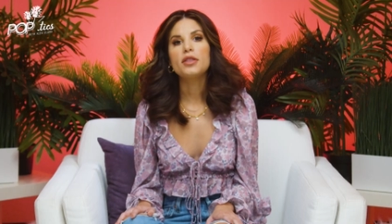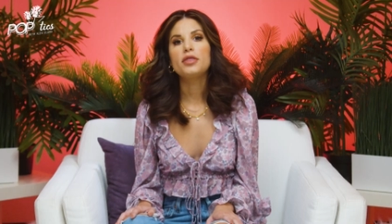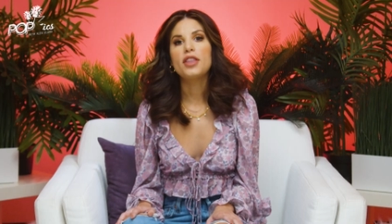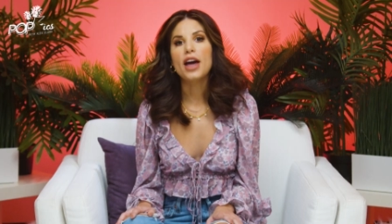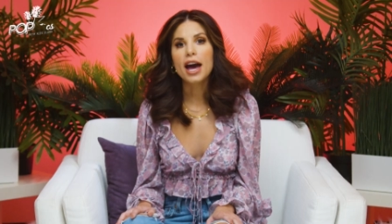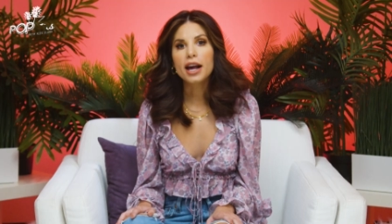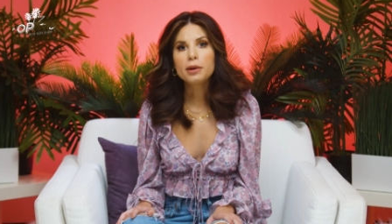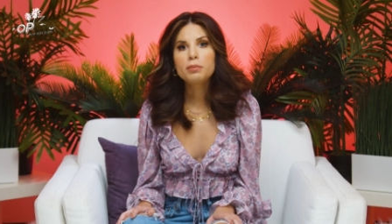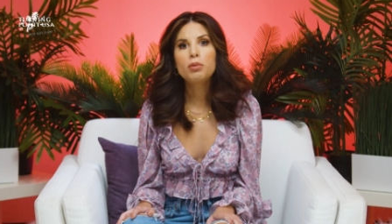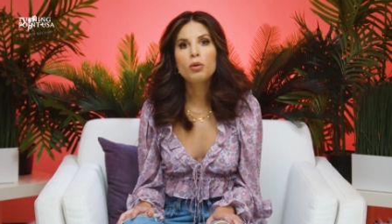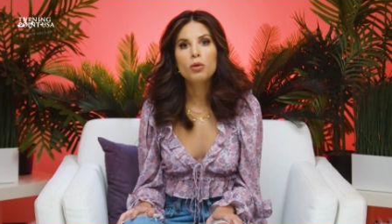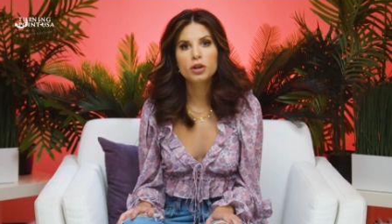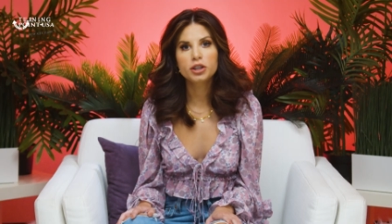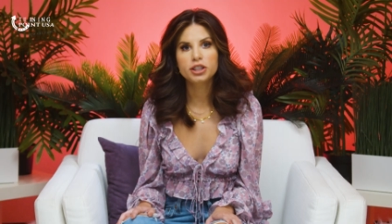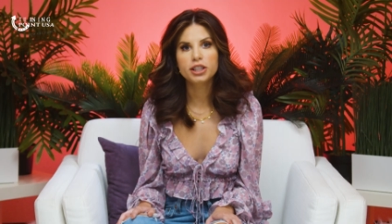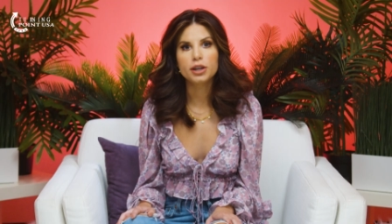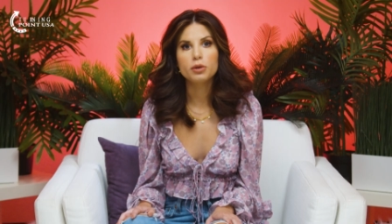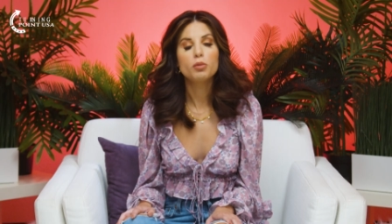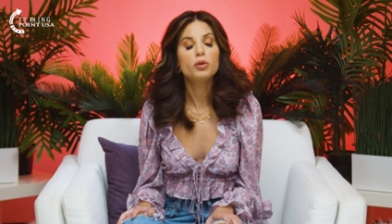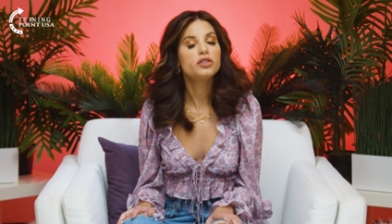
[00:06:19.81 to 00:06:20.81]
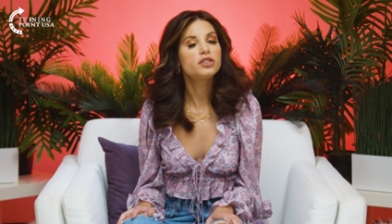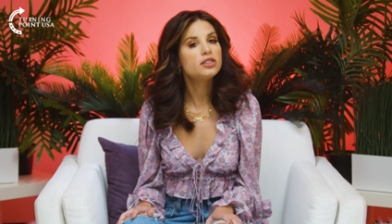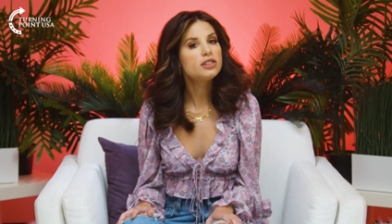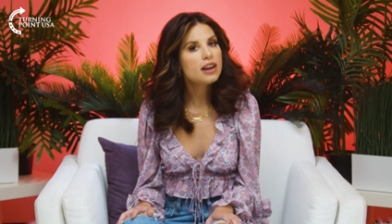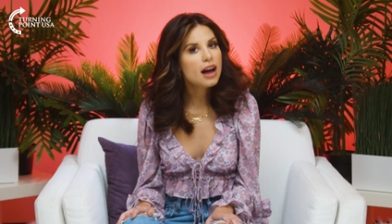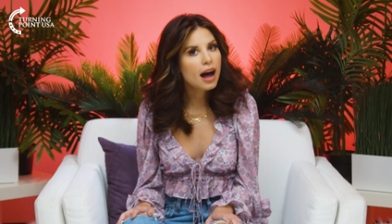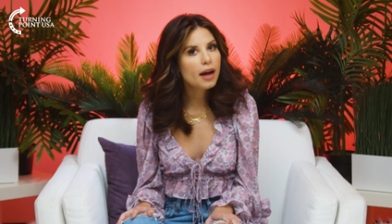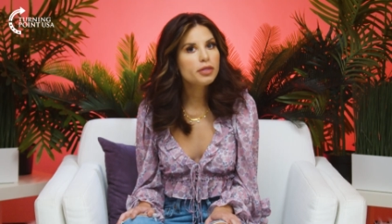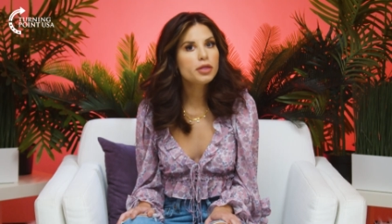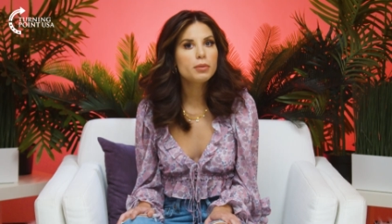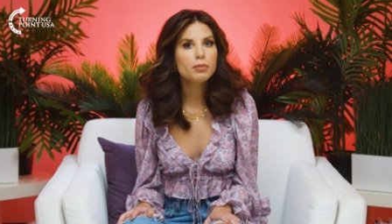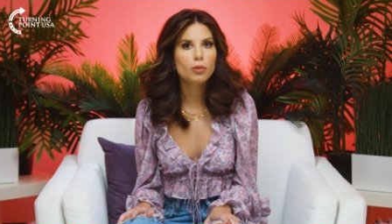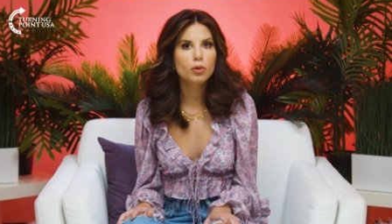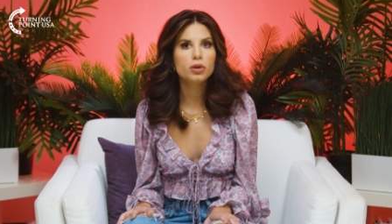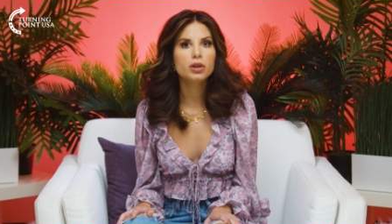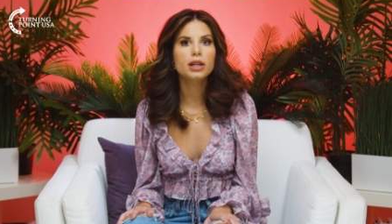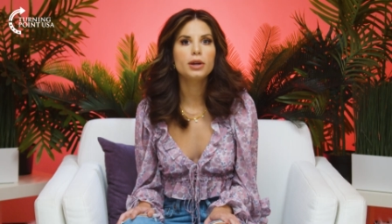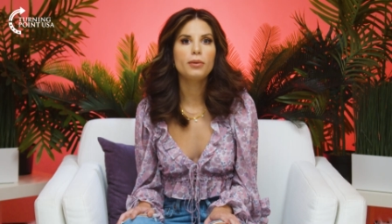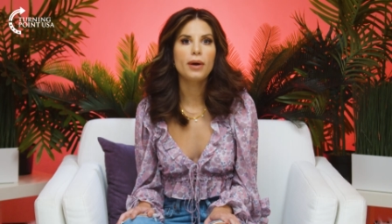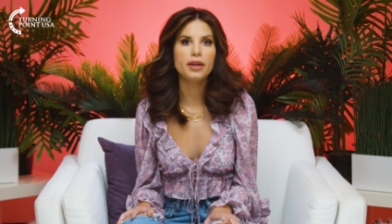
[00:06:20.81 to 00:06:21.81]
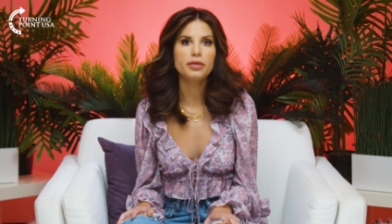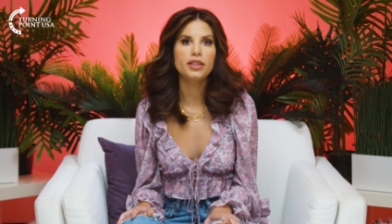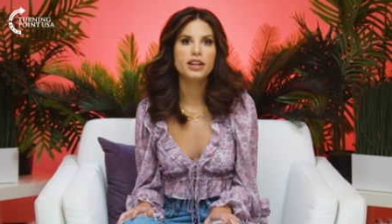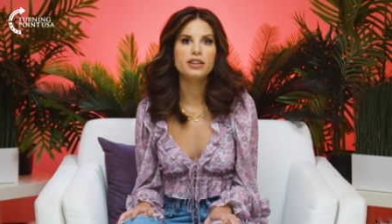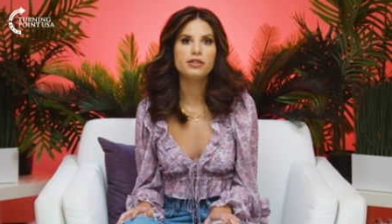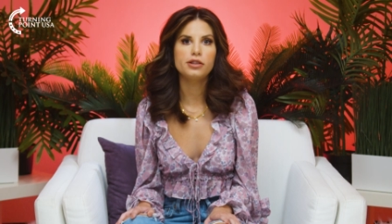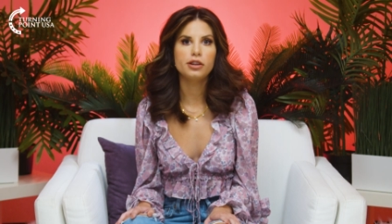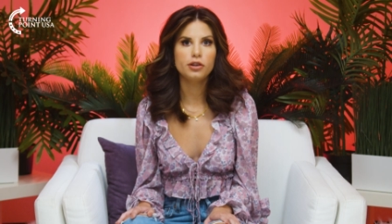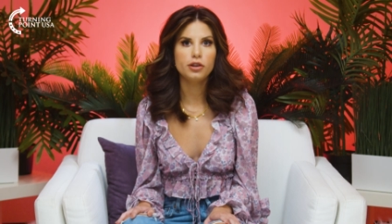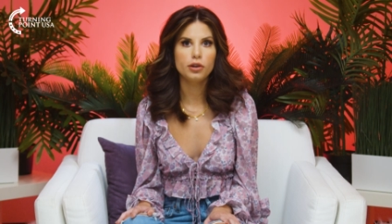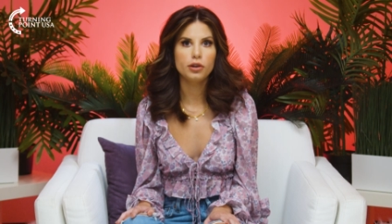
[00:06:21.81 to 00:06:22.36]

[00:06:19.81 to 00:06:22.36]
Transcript: that that abortion was not the morally right thing to